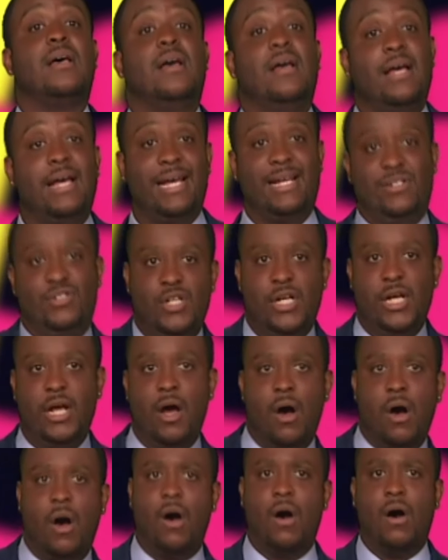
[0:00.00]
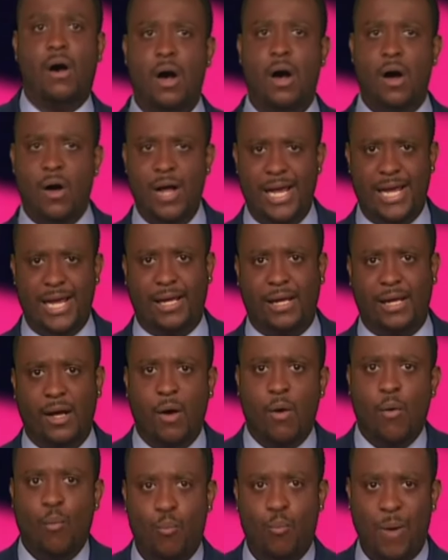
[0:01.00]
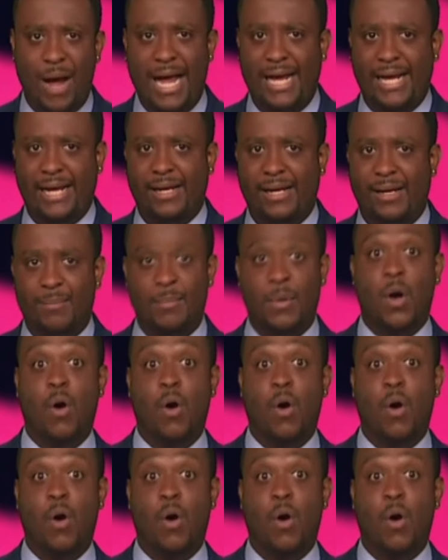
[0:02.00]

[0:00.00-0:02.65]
U S H E R R A